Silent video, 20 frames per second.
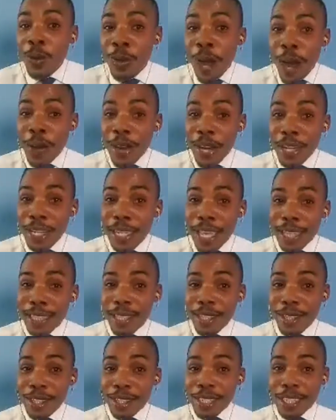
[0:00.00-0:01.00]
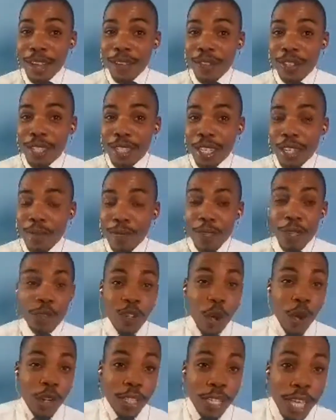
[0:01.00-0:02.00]
We are already getting to 70 if
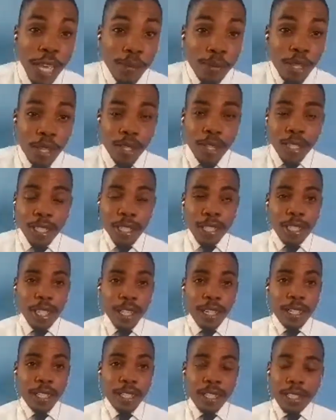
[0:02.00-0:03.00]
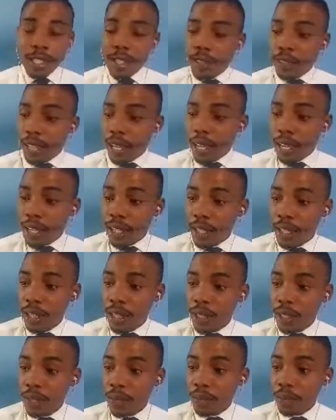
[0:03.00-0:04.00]
God keeps us till then.
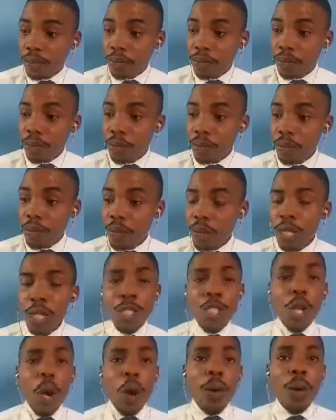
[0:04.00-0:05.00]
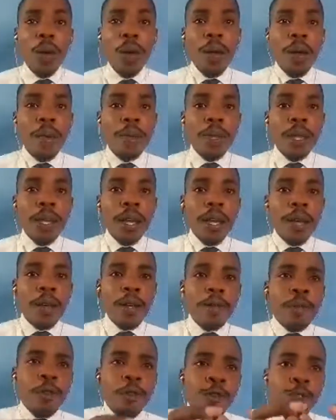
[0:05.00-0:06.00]
So
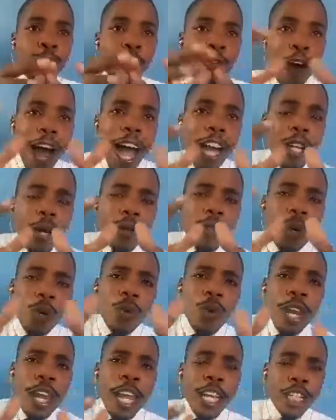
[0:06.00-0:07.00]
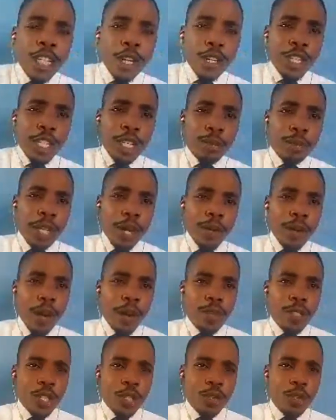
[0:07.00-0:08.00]
Value the relationships
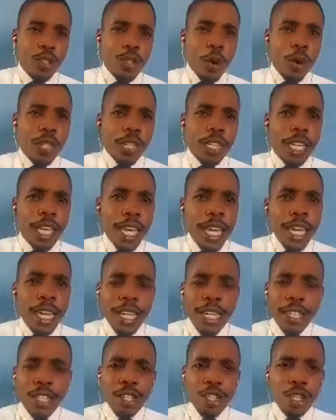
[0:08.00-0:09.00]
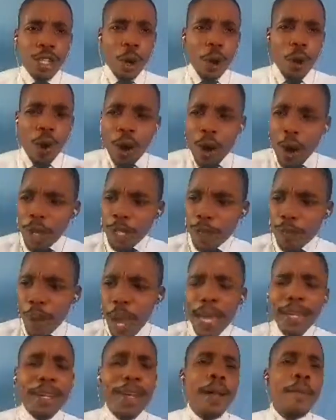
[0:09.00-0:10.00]
around you, your kids, your
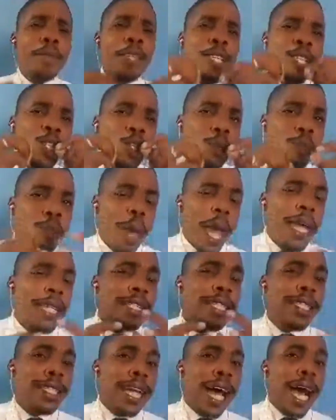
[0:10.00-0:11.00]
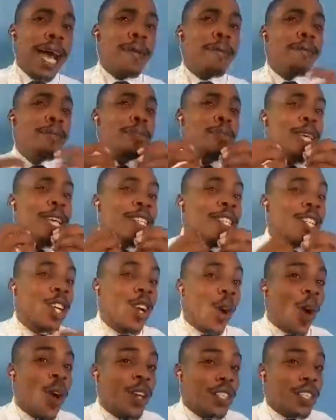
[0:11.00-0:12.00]
husband. Spend time
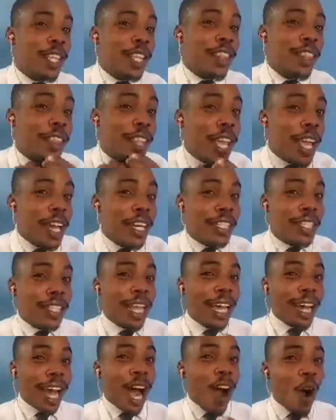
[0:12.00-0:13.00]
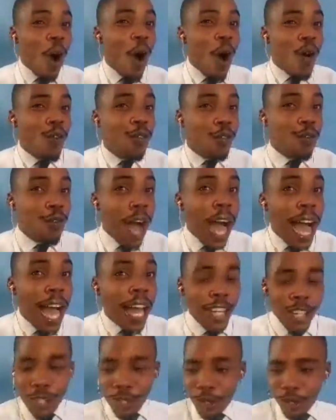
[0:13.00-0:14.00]
discussing things that are of
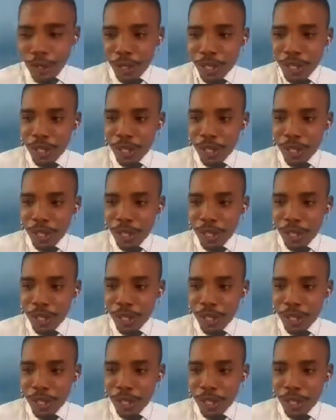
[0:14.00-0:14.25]
value.